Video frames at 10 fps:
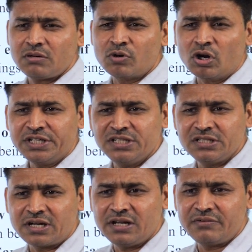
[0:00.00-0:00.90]
brought in
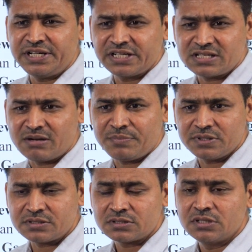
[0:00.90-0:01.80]
the relevant
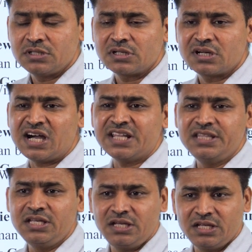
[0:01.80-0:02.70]
examples.
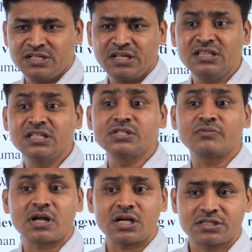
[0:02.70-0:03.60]
Gandhi in Hind
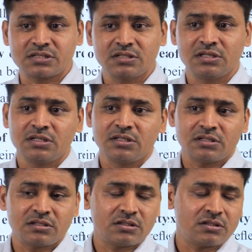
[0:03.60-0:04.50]
Swaraj
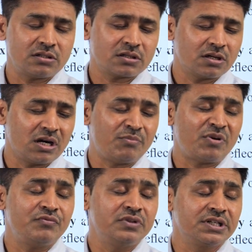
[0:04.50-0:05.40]
come
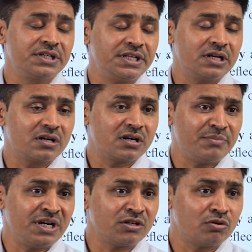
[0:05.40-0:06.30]
up with a critical
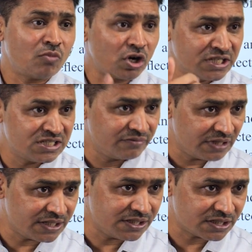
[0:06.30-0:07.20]
comment on modern
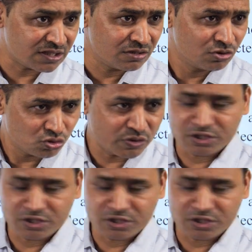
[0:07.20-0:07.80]
civilization, so